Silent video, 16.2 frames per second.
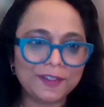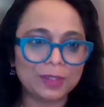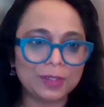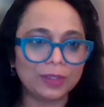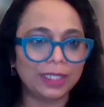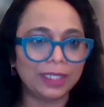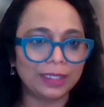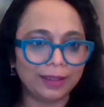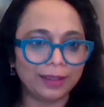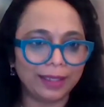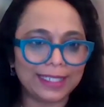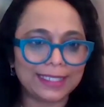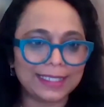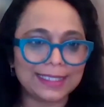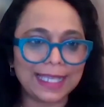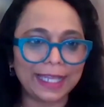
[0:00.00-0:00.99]
So the
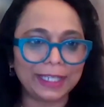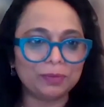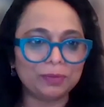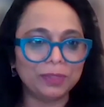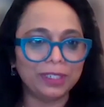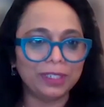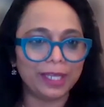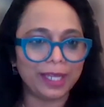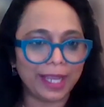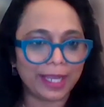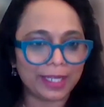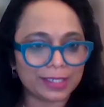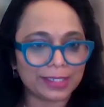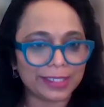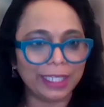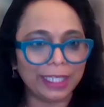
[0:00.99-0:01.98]
excitement and
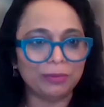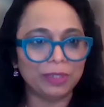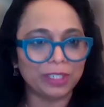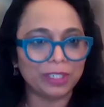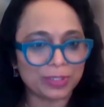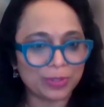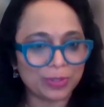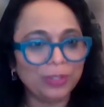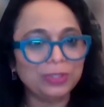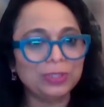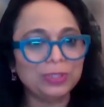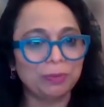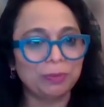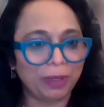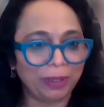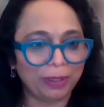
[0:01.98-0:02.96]
entertainment is
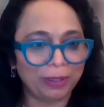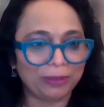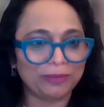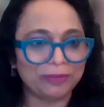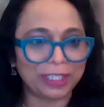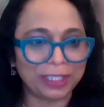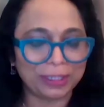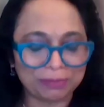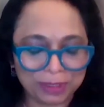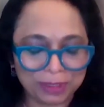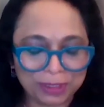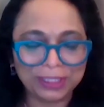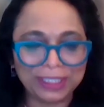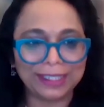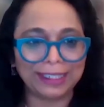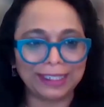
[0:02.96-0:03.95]
also part of the
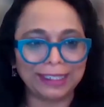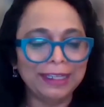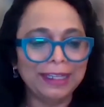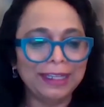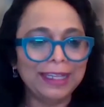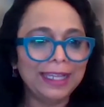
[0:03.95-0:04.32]
community